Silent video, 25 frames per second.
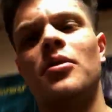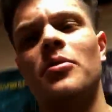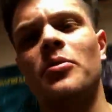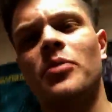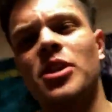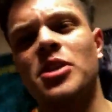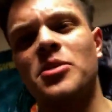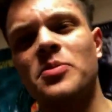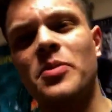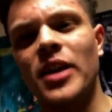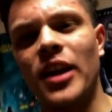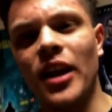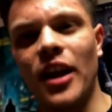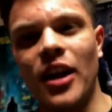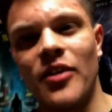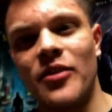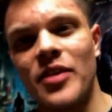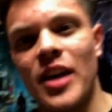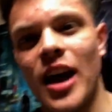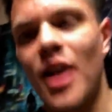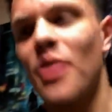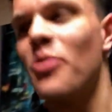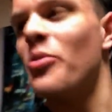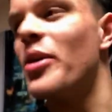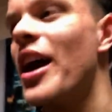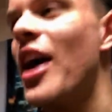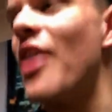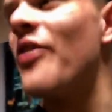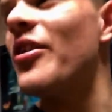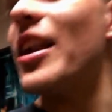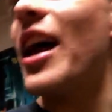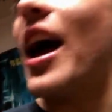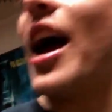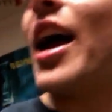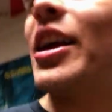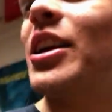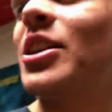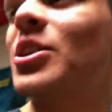But speaking of that, we have
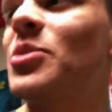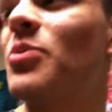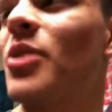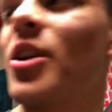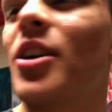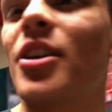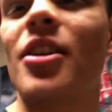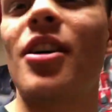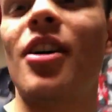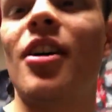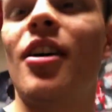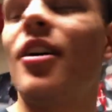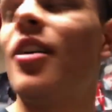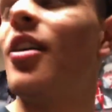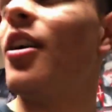an expert